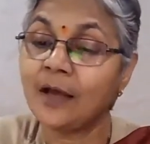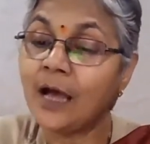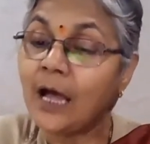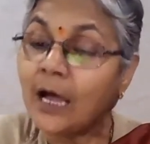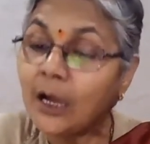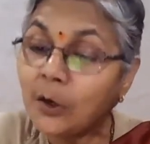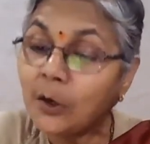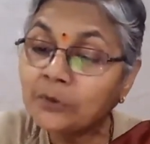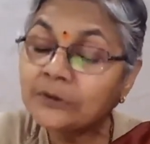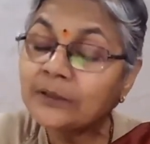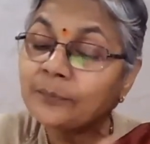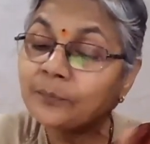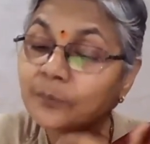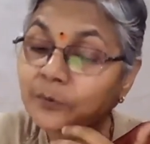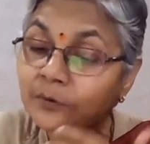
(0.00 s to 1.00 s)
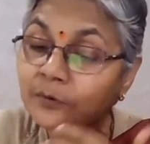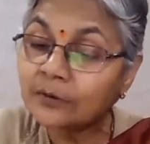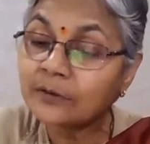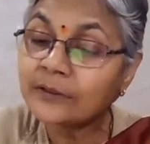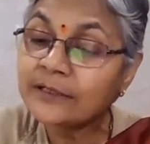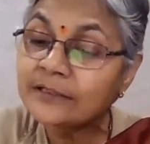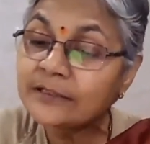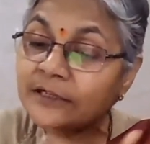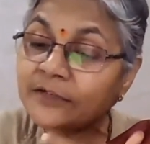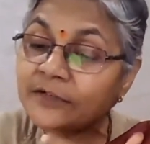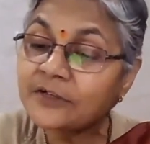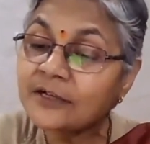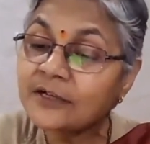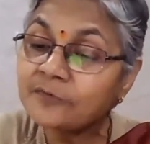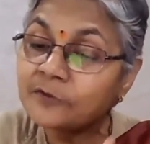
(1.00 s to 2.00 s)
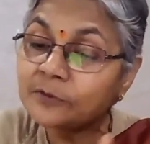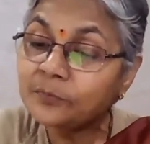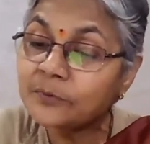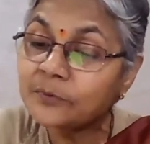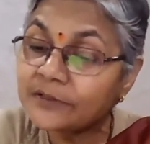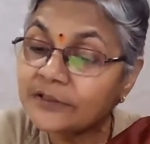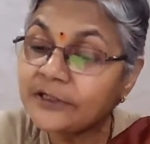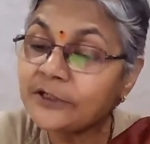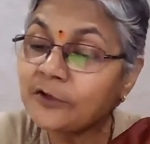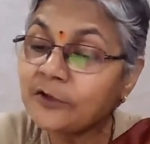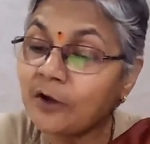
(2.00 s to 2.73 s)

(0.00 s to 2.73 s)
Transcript: how the researcher would proceed